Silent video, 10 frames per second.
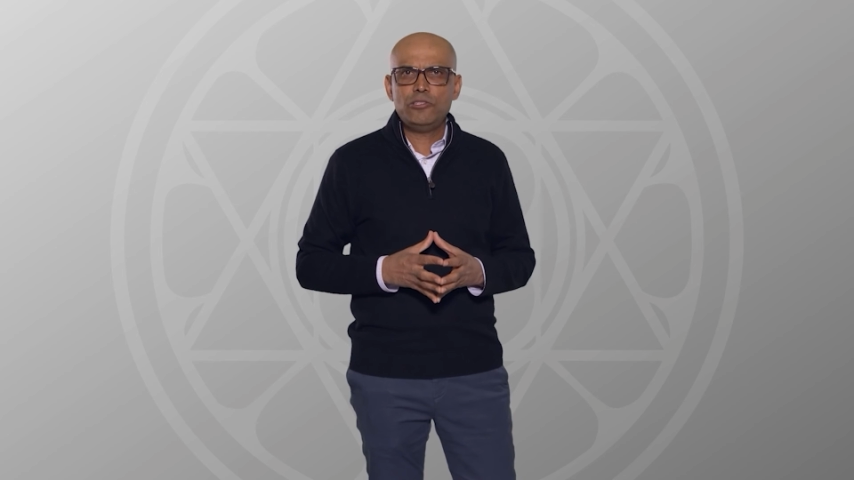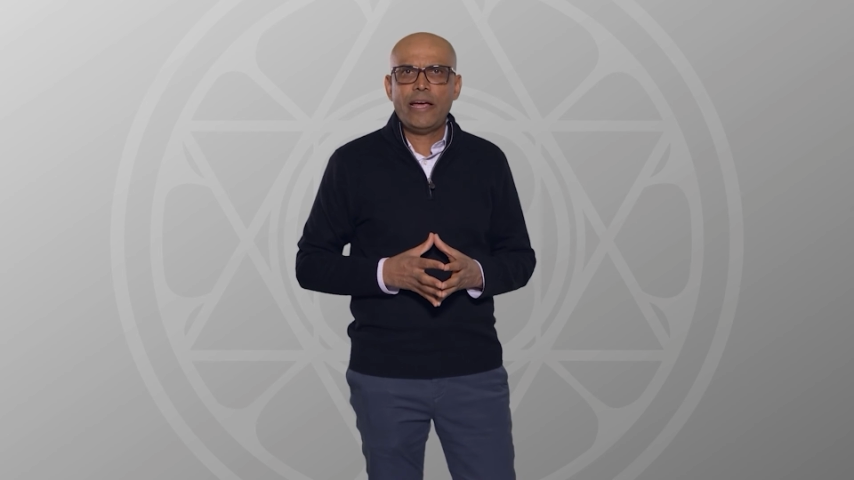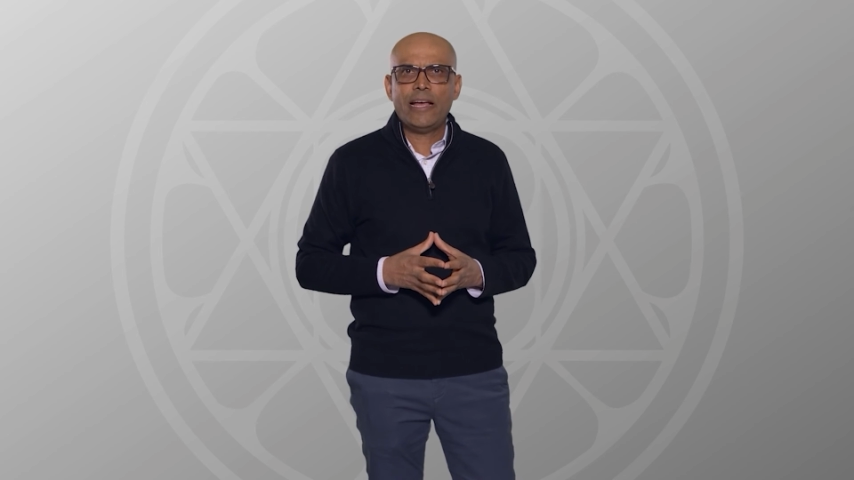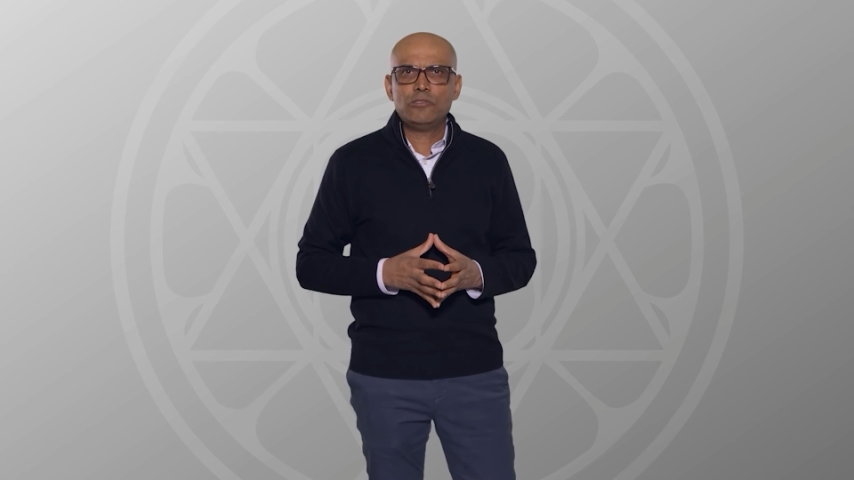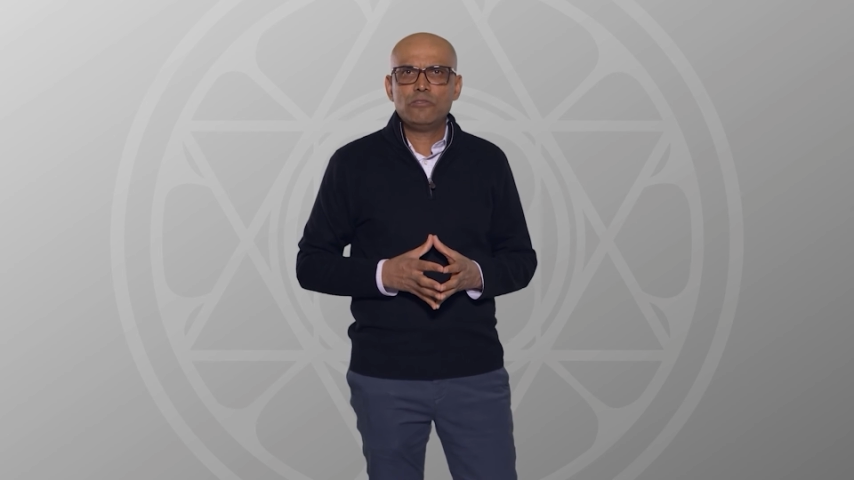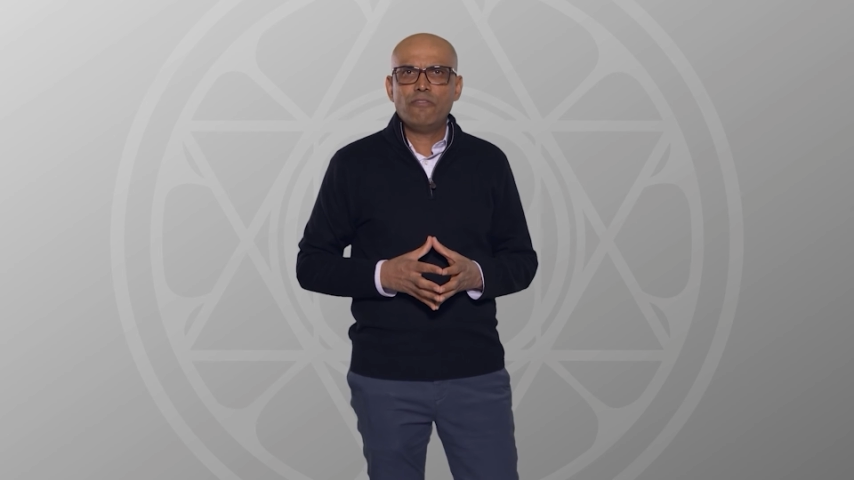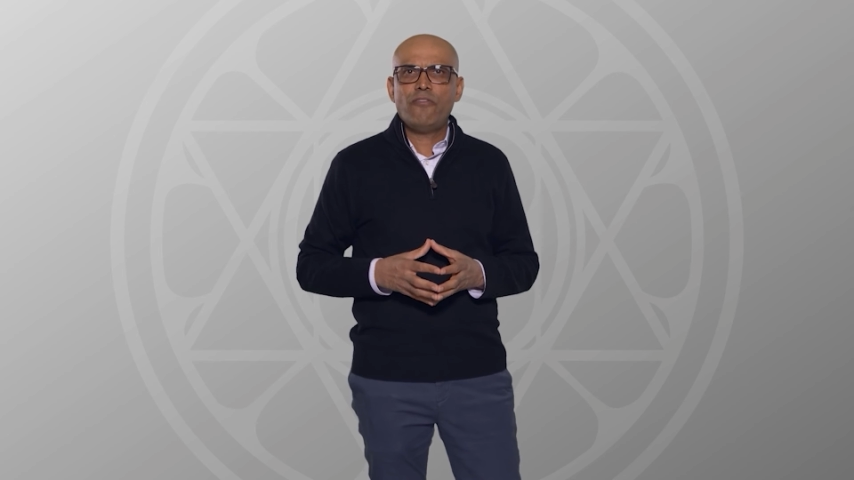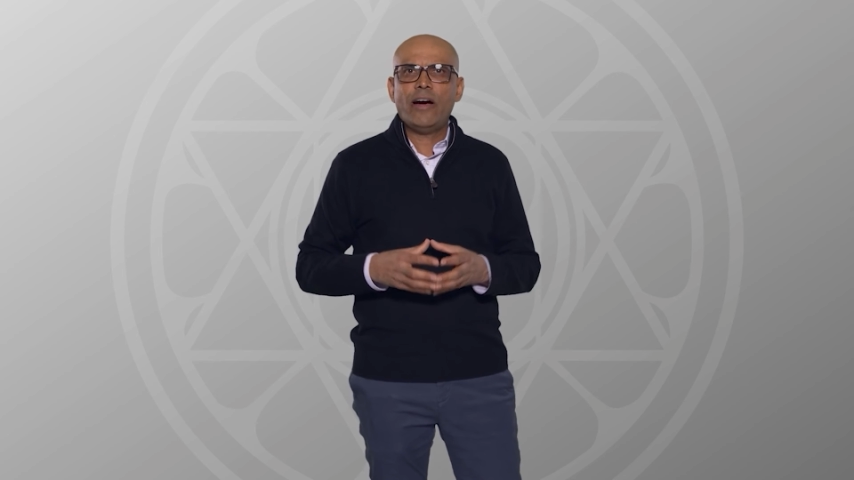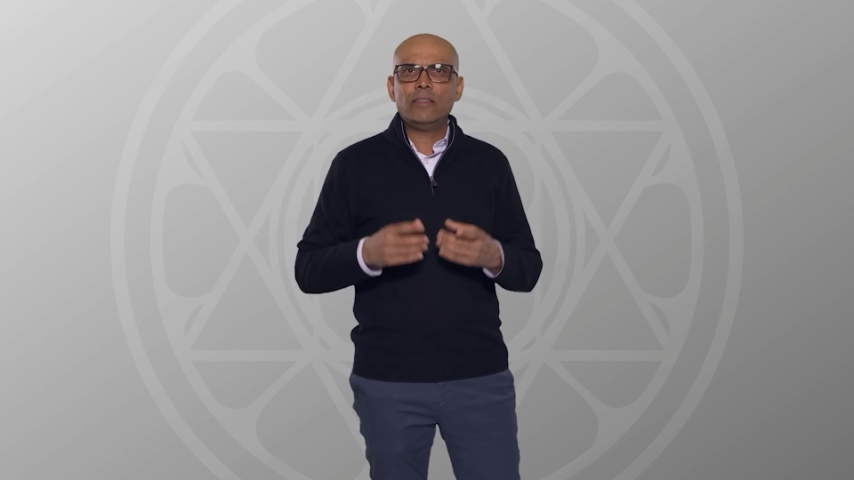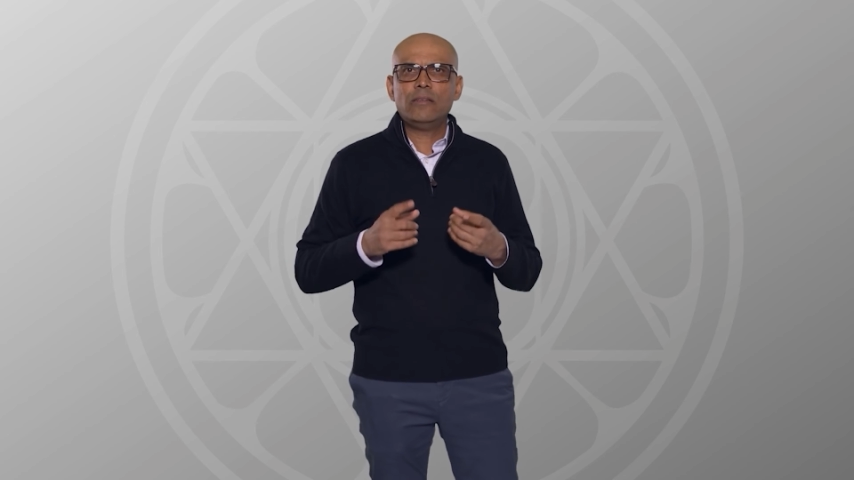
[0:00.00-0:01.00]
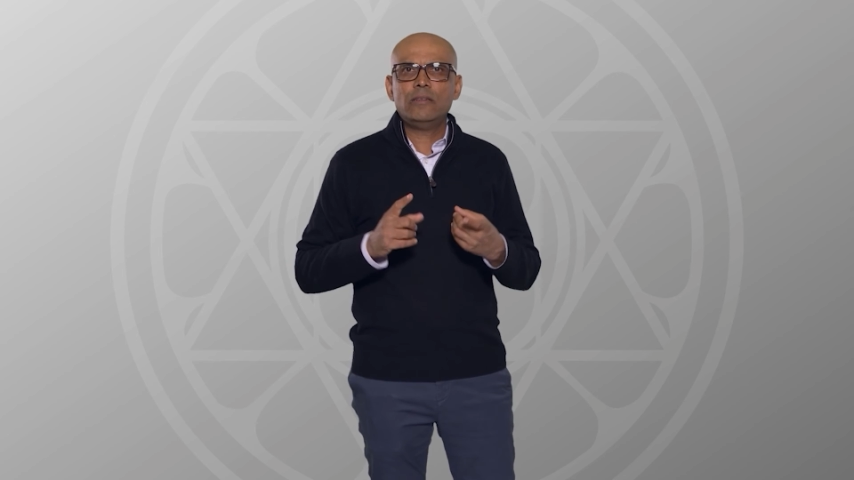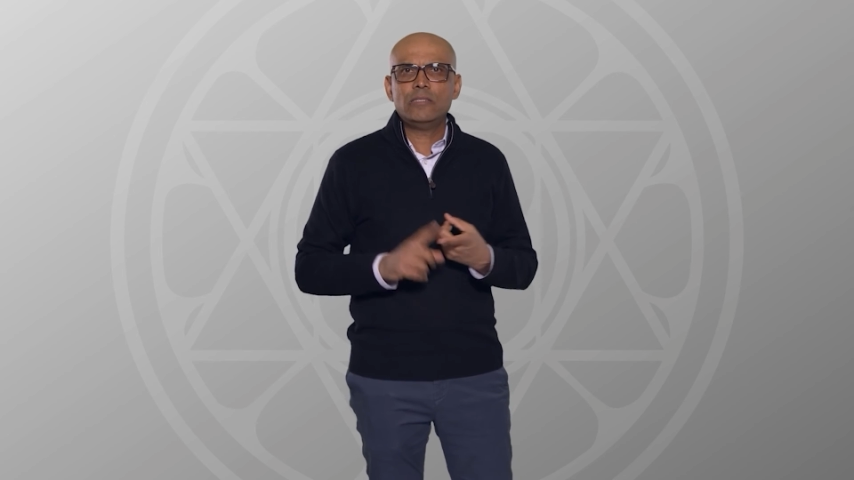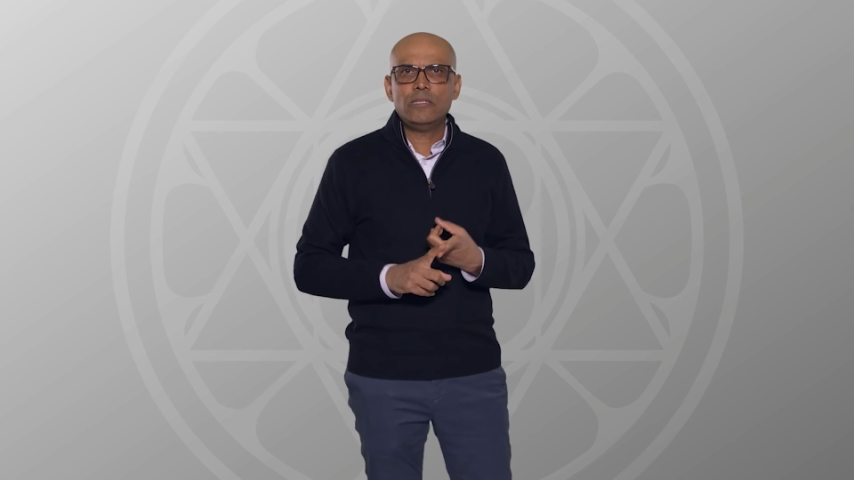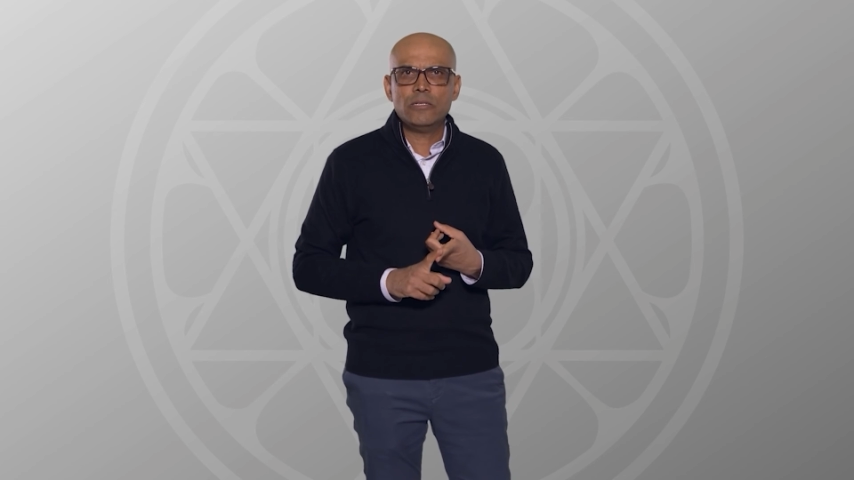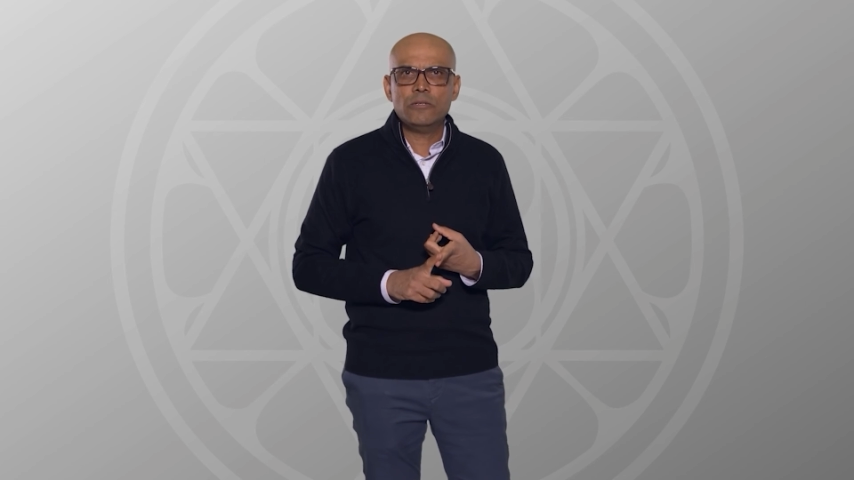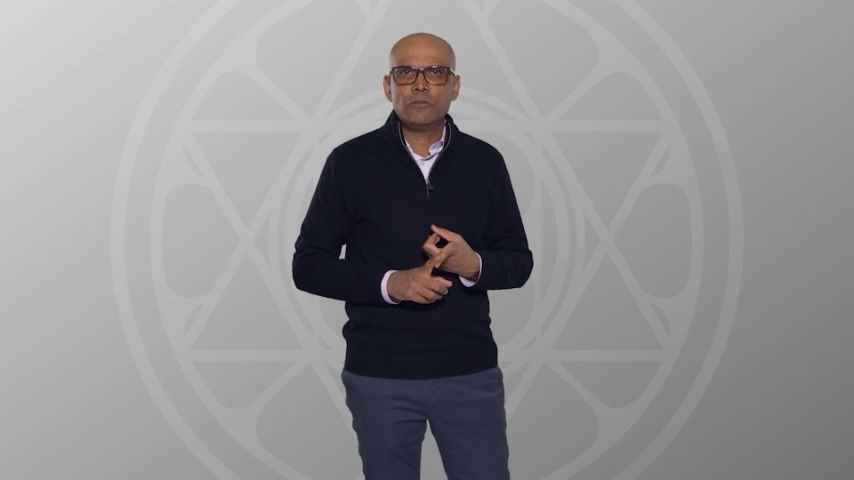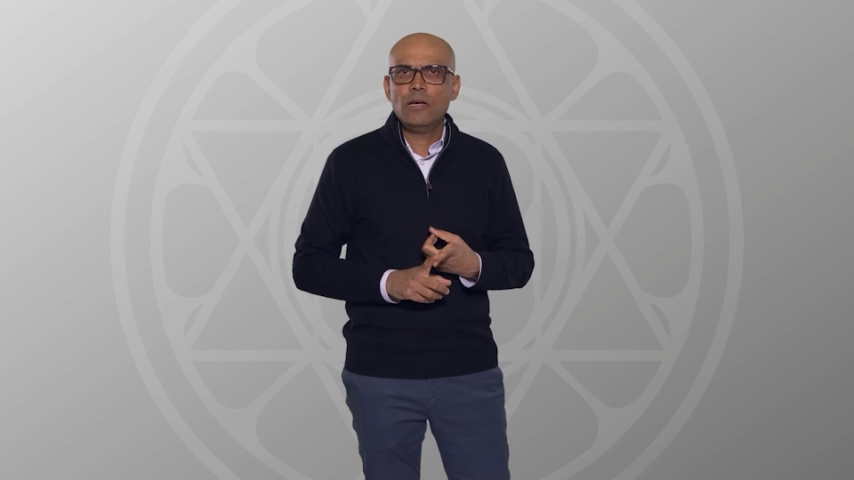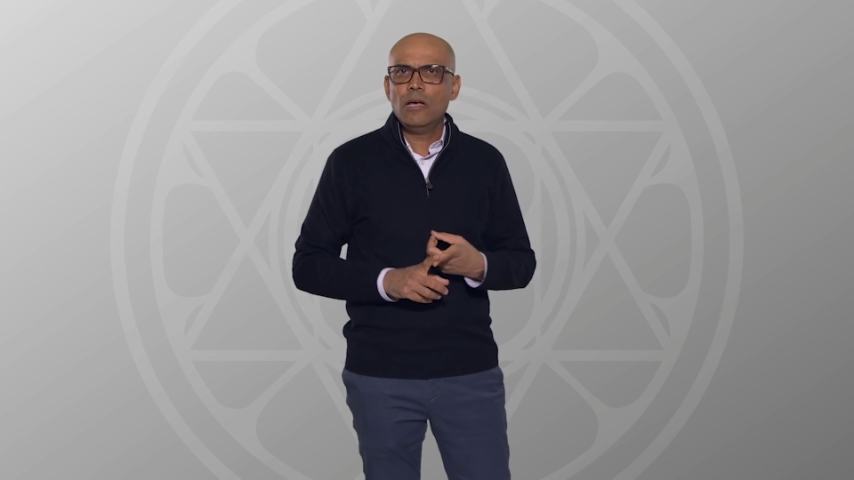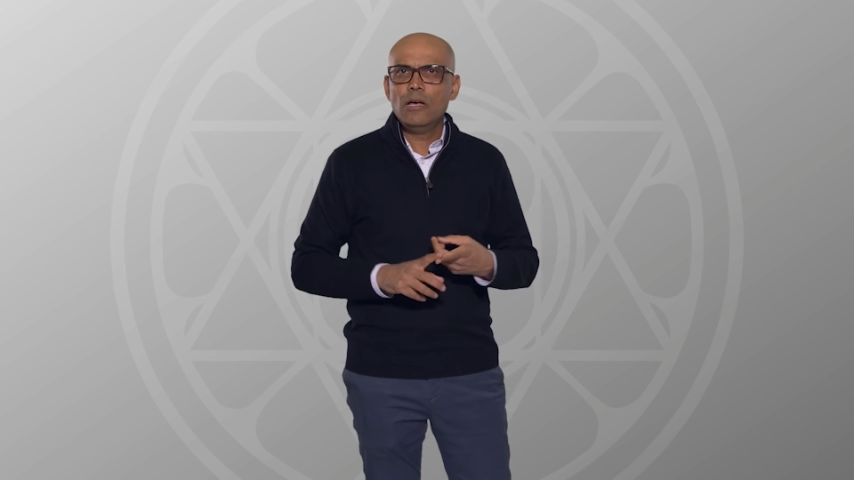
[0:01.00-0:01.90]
chance to fight the diseases,